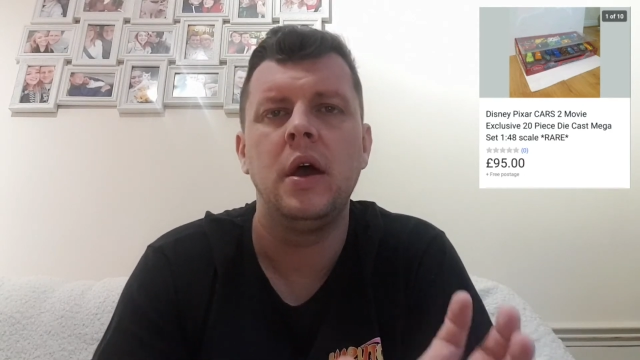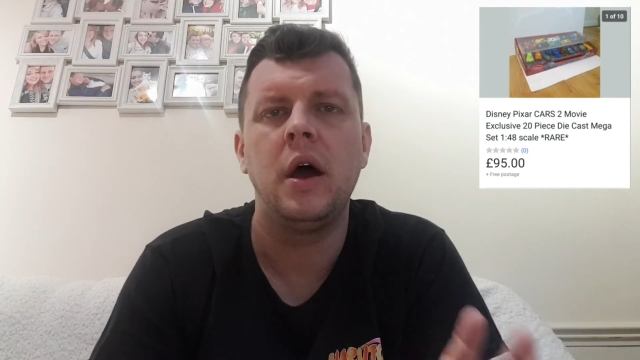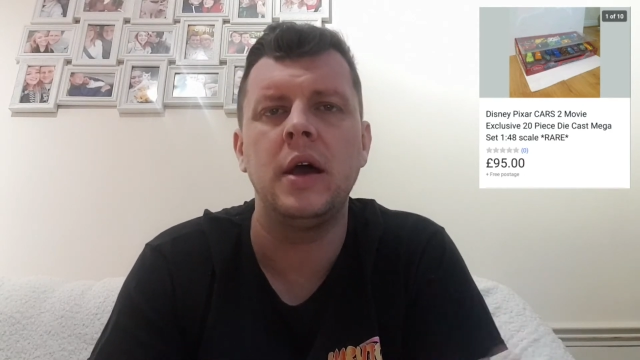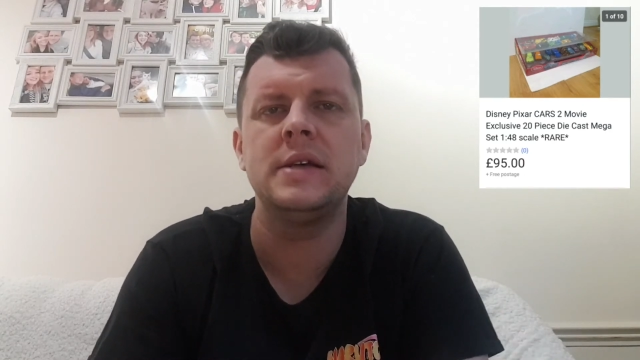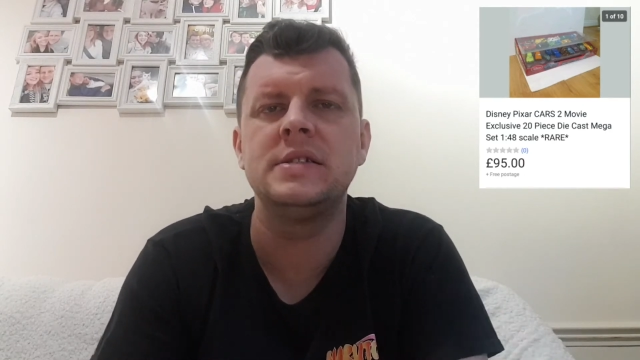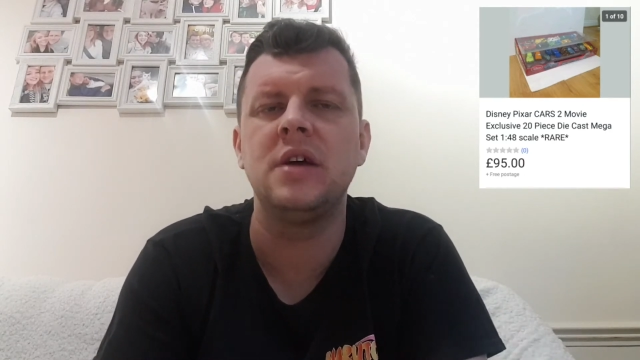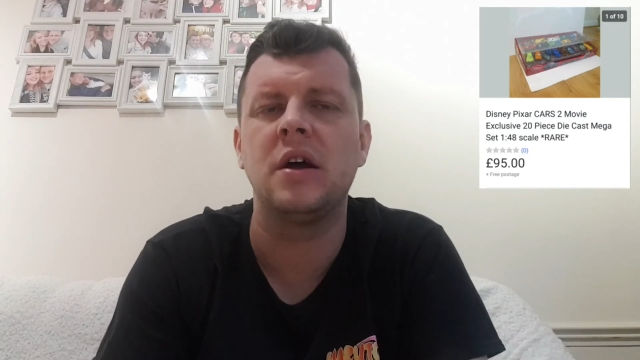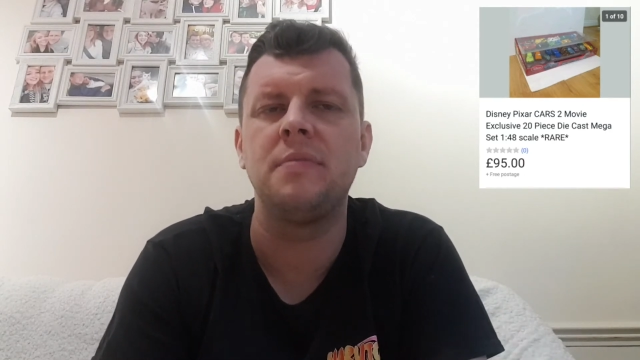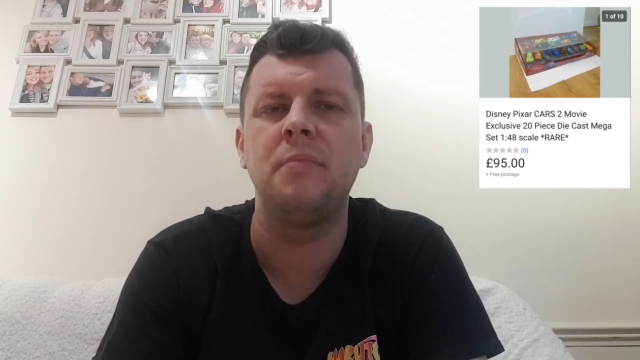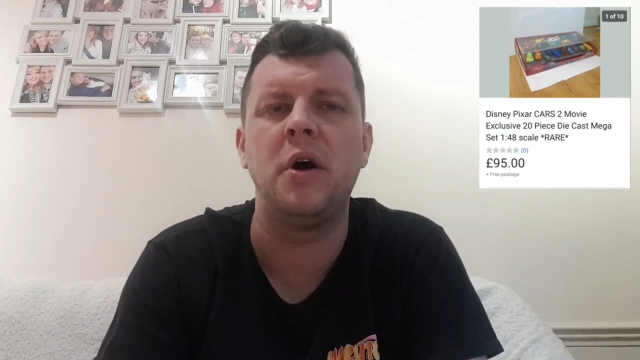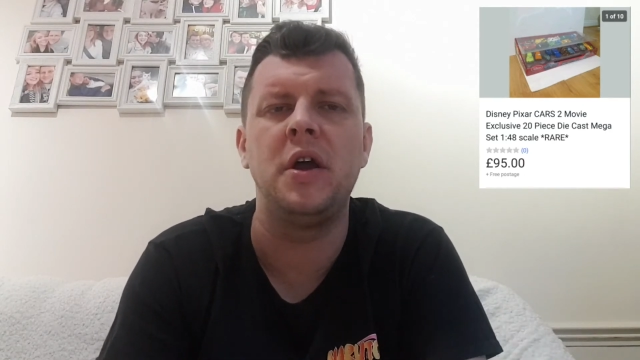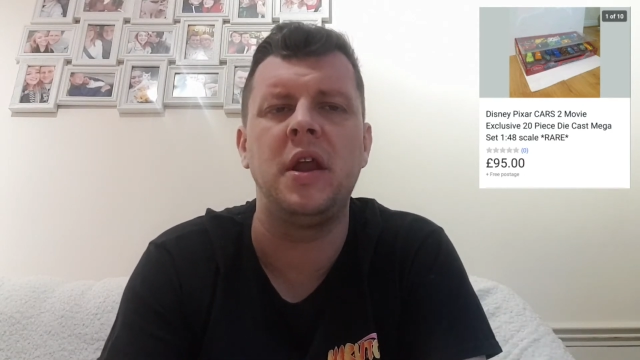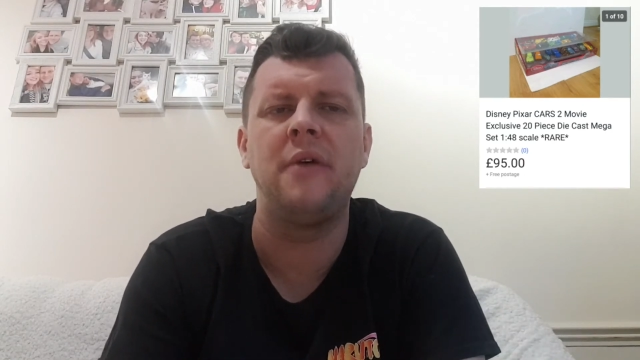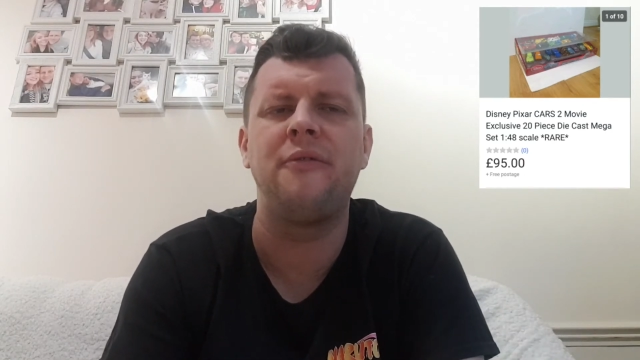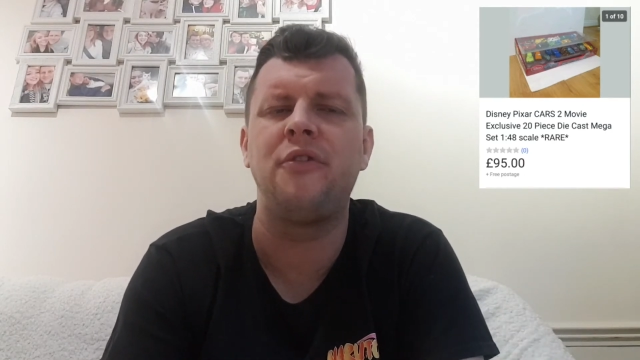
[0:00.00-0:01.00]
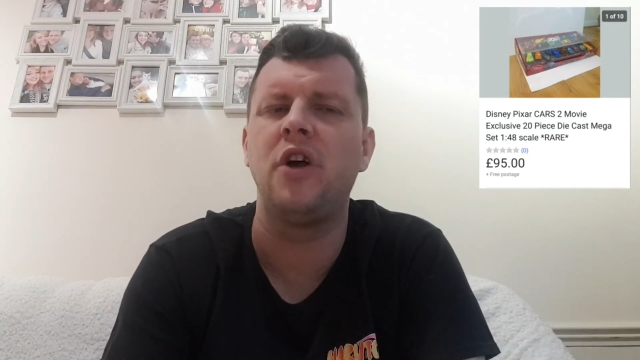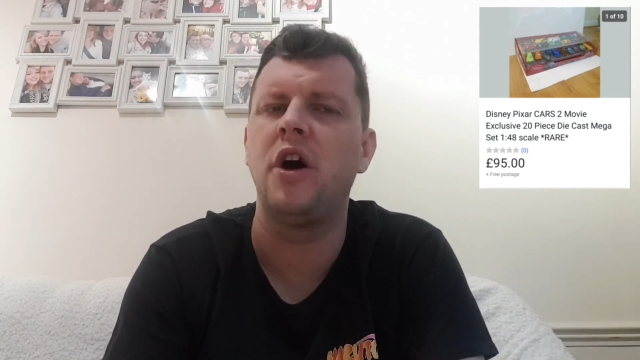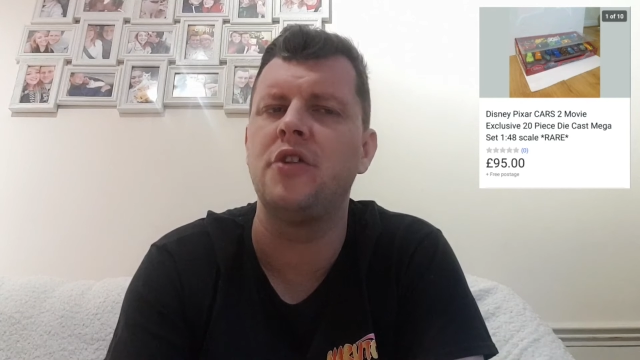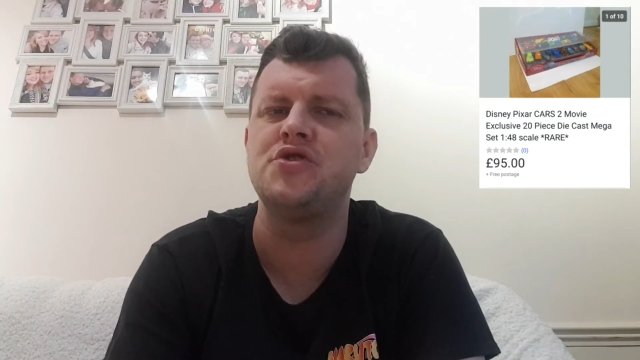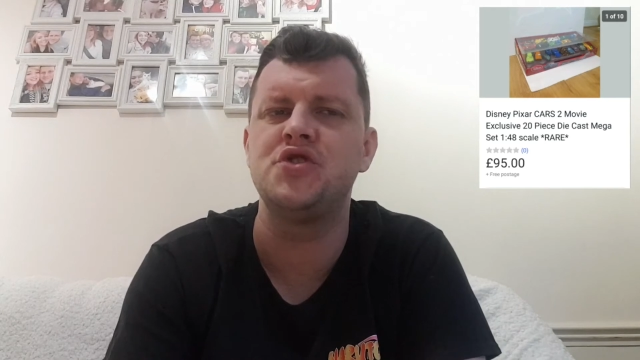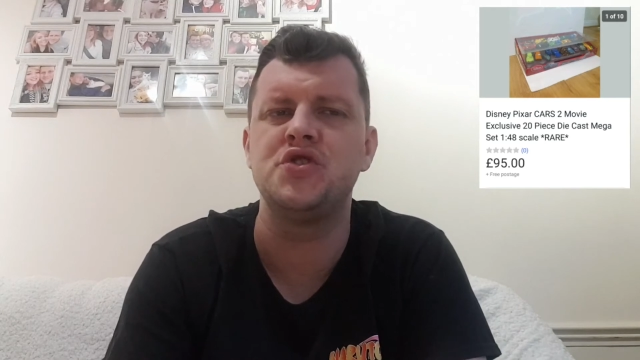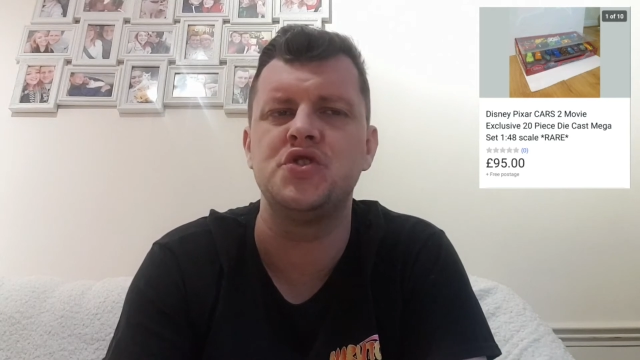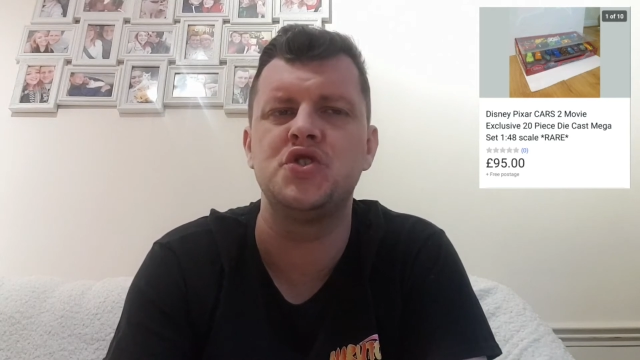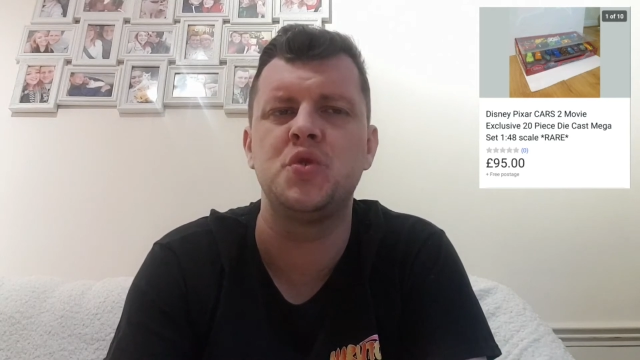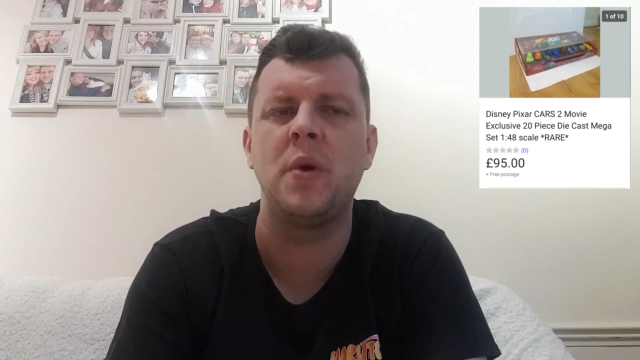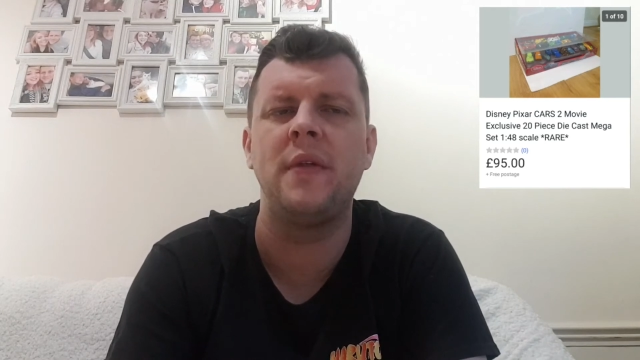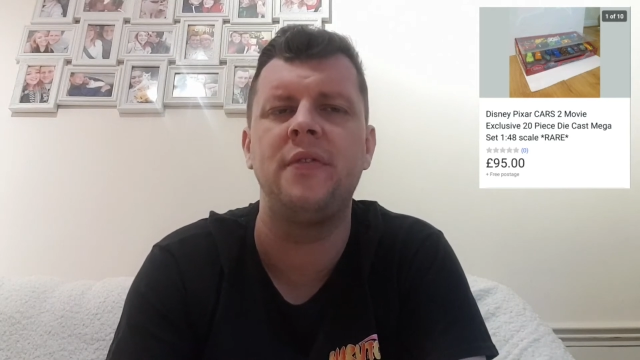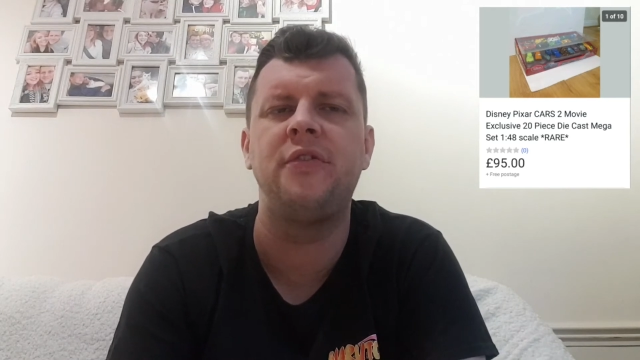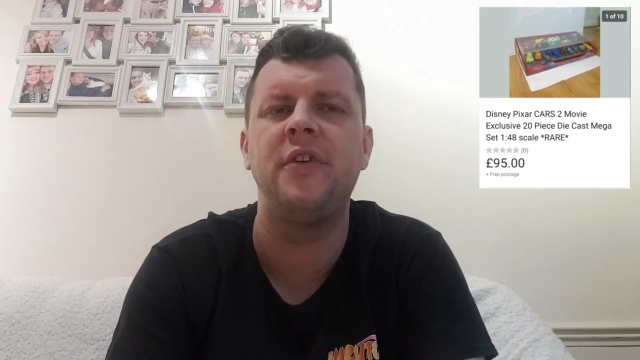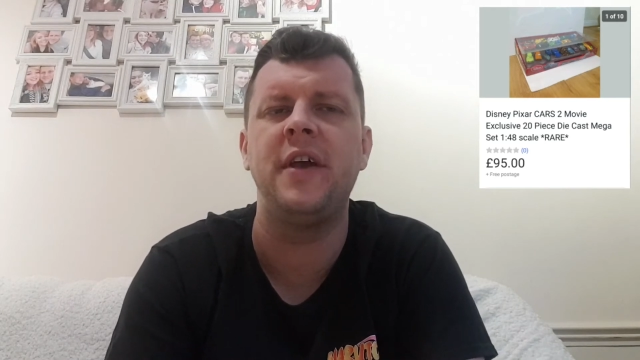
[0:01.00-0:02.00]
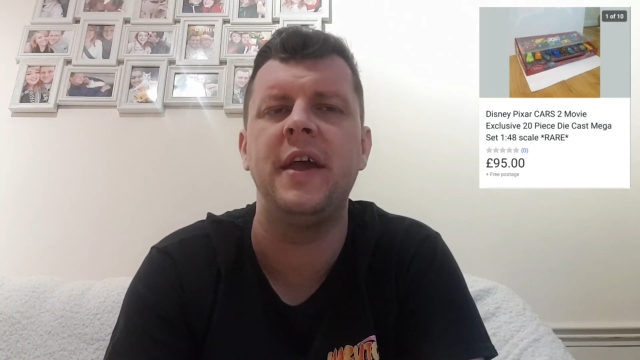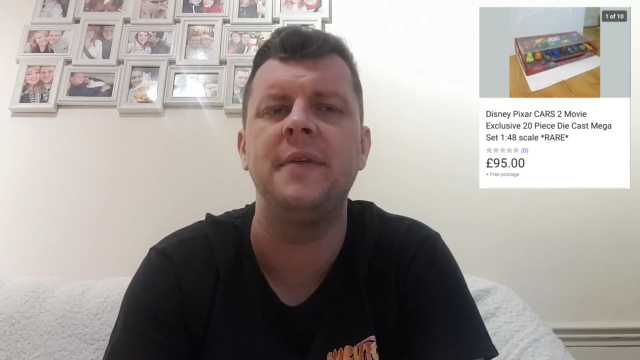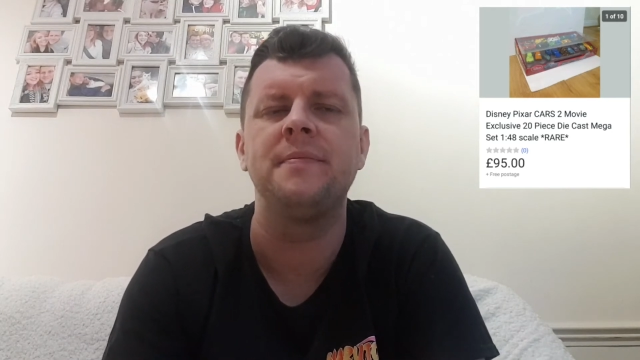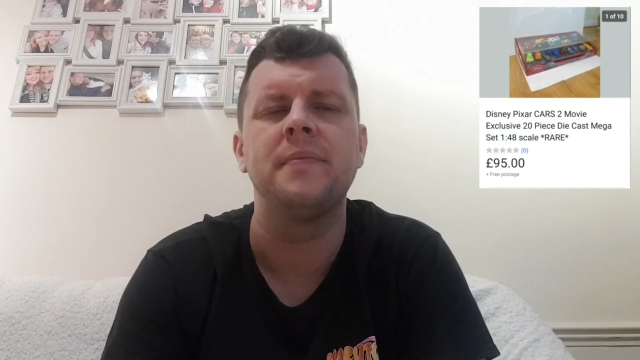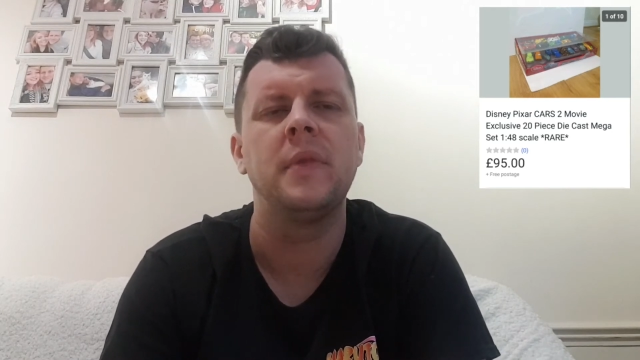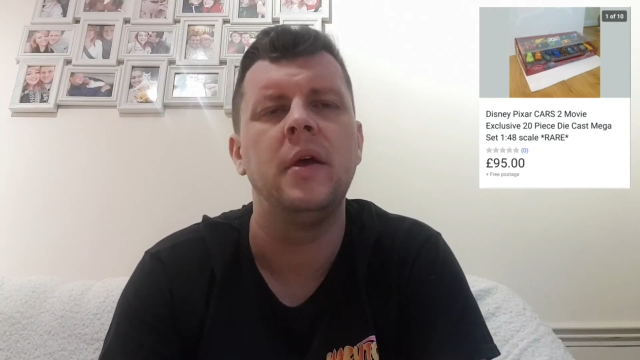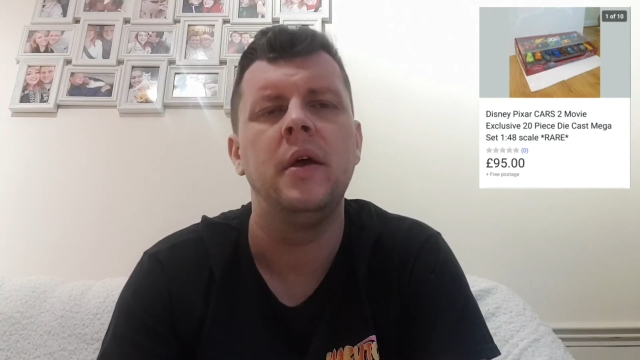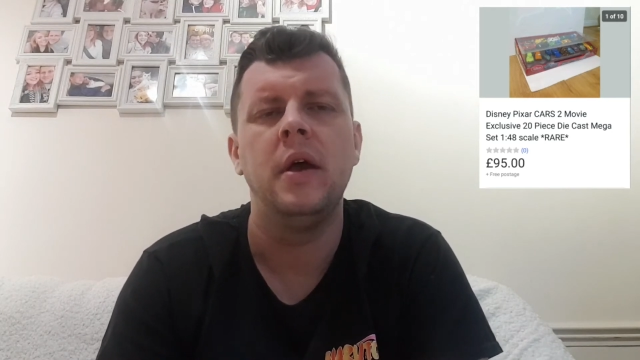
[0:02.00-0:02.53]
I stuck mine on for 120.